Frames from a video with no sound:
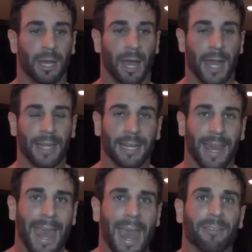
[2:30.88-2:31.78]
I didn't
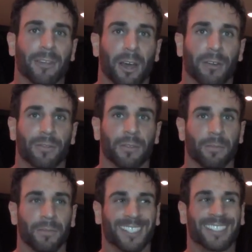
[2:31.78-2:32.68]
have enough
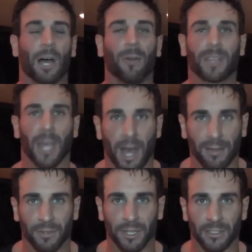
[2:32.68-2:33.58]
self
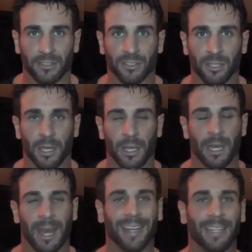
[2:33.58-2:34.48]
confidence.
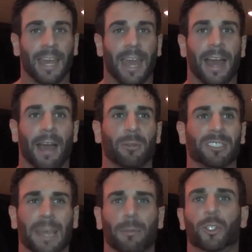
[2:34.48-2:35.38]
I didn't have, I
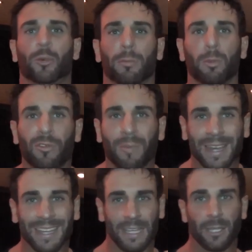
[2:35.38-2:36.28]
wasn't able to remove my
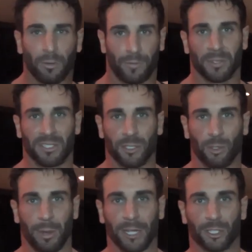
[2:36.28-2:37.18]
ego from the
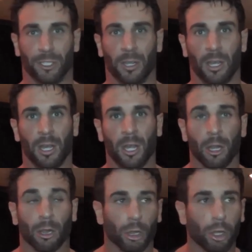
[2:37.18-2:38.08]
situation
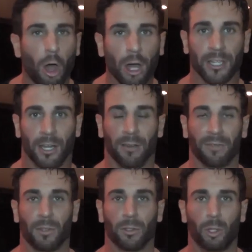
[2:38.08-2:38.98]
long enough
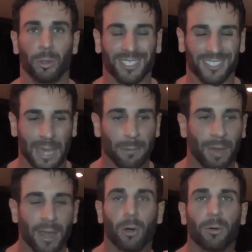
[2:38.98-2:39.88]
to examine
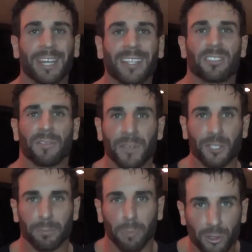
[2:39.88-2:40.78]
my own
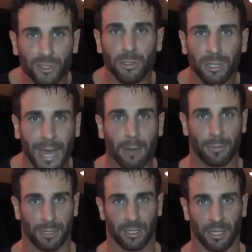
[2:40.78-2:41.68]
insufficient personal
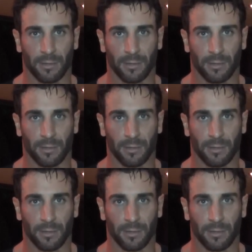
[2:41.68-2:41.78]
accountability.